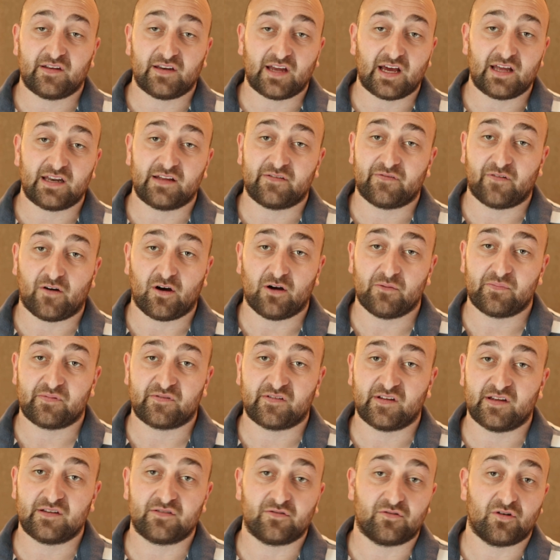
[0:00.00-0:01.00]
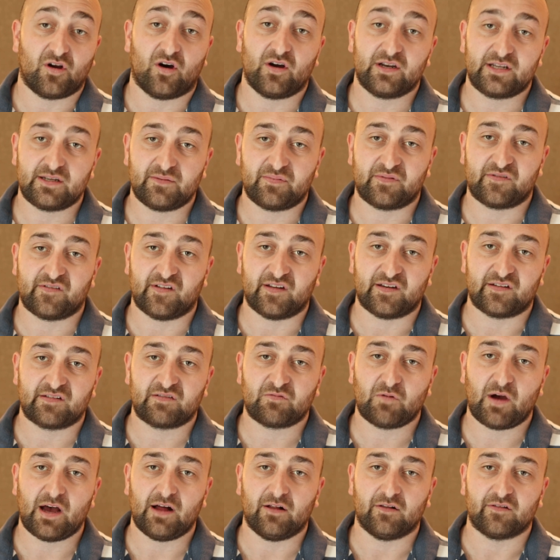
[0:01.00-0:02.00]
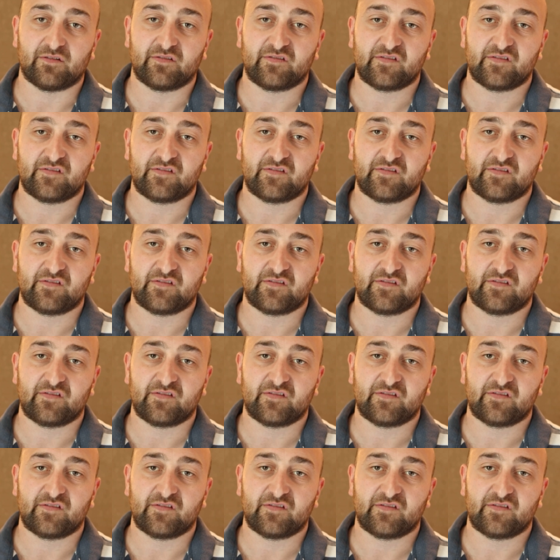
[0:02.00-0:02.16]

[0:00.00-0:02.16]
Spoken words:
85% or 90% as well.